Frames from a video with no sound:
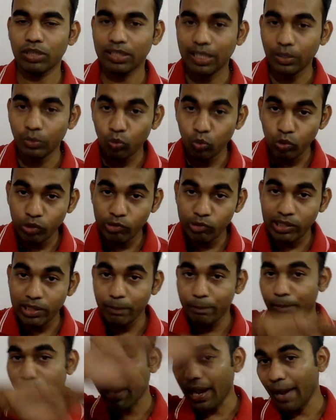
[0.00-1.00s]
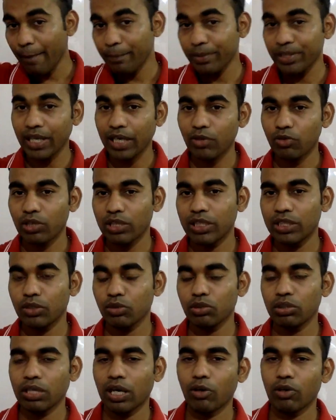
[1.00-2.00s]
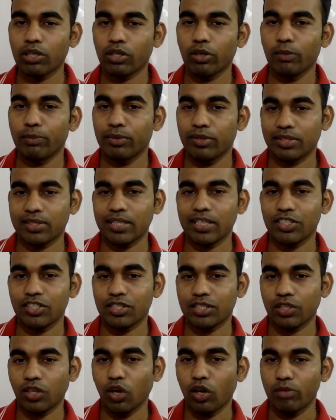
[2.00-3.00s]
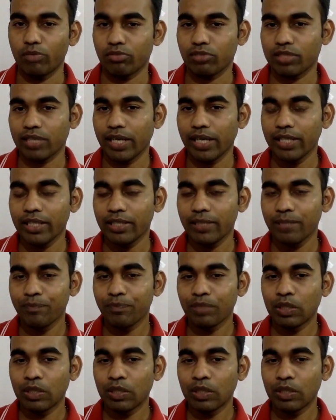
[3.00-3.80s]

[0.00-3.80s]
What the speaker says: then we will map that one into our computer science terms, right?